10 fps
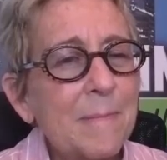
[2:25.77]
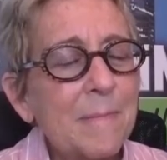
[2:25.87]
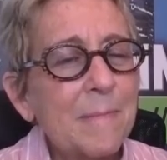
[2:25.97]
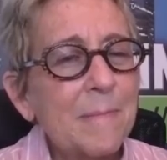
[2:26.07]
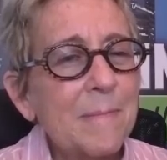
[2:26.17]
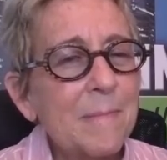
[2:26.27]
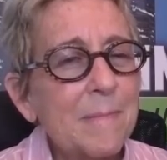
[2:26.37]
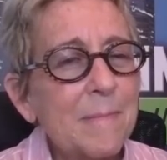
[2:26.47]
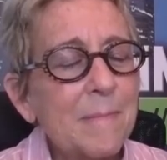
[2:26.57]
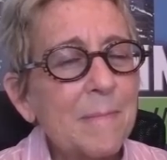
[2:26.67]

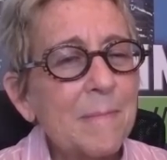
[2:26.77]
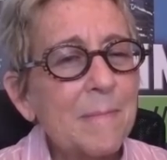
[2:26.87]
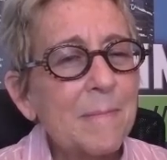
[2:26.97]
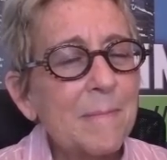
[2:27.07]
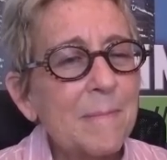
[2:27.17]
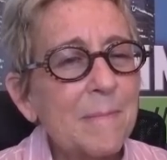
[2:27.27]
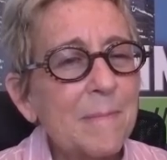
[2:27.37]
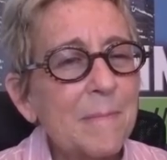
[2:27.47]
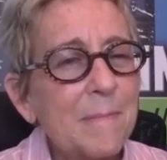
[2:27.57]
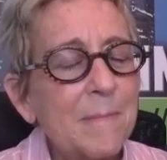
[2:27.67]

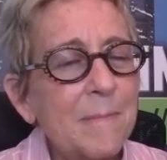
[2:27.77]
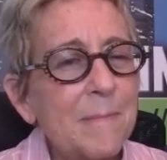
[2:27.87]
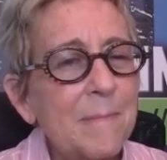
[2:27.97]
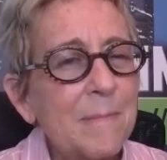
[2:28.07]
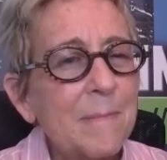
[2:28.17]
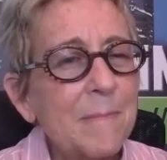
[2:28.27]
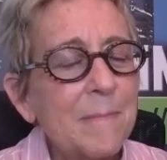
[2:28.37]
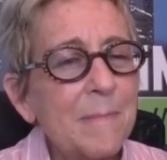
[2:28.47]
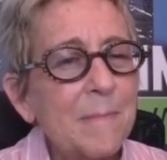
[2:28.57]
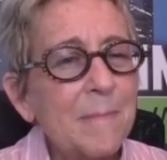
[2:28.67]

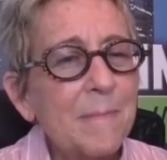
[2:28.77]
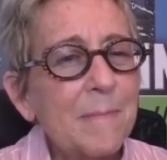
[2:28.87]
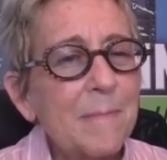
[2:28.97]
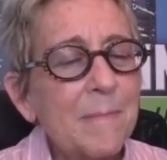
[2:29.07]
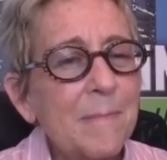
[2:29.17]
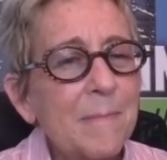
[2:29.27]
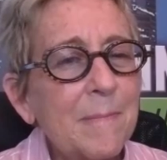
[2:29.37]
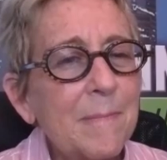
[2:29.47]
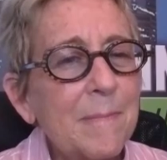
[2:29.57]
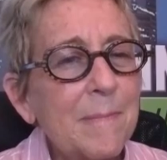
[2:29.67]

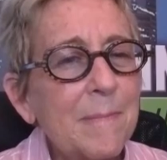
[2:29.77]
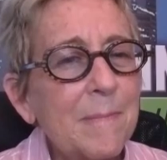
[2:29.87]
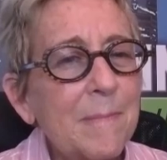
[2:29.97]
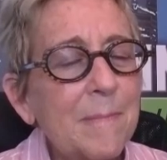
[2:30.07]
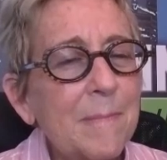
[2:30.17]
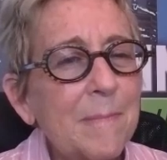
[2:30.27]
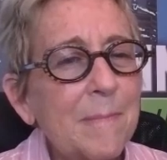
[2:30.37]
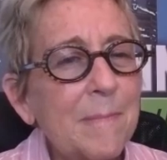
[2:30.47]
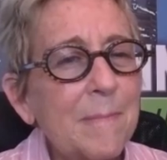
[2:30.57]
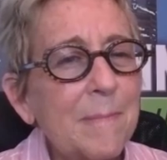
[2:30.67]

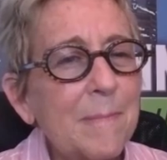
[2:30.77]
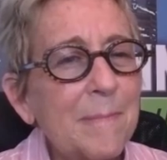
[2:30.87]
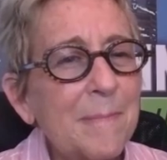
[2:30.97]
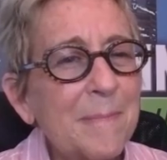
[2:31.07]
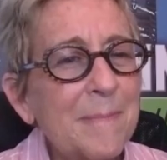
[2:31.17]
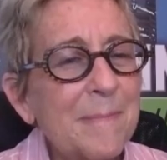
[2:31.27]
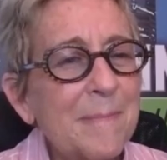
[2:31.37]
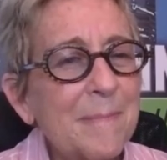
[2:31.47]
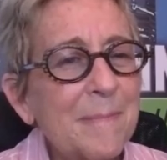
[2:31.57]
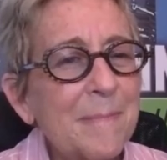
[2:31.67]

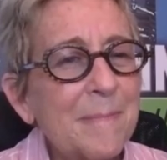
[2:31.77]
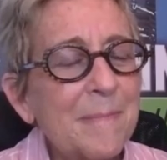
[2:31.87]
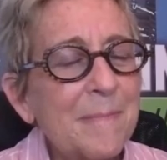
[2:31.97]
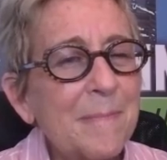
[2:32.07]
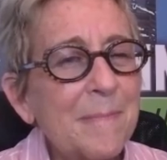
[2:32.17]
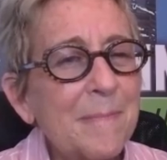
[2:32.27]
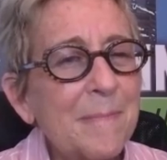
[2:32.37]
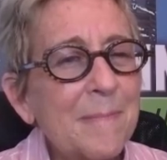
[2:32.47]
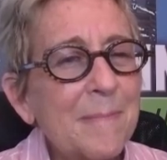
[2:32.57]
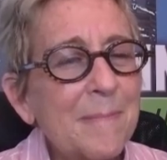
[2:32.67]

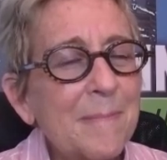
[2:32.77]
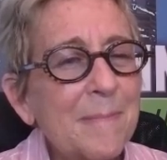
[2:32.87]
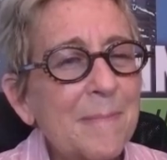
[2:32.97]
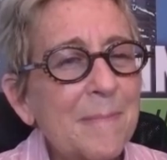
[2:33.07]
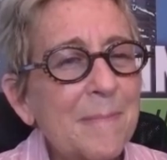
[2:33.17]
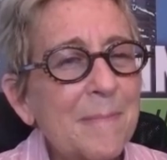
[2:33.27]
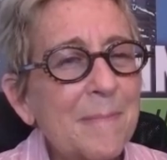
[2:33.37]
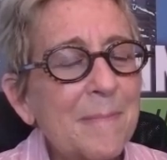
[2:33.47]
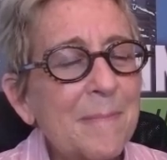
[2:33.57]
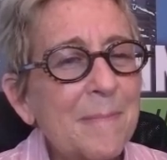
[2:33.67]
The person shown says nothing.